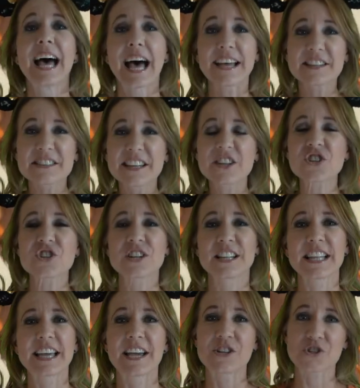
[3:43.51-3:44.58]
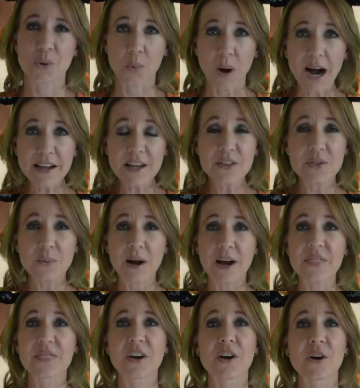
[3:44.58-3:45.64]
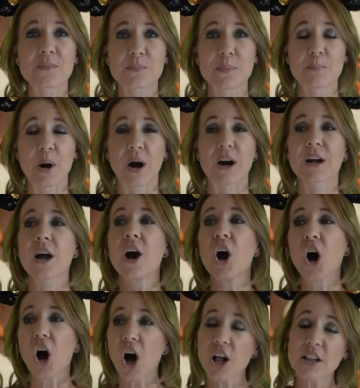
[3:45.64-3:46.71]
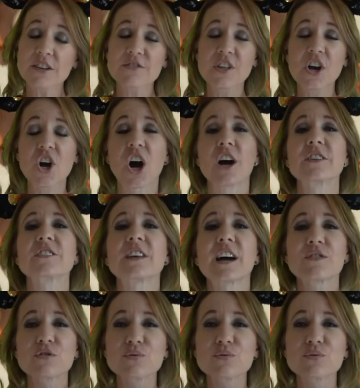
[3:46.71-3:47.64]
Additionally, as you're walking throughout the, the park, all of the carts have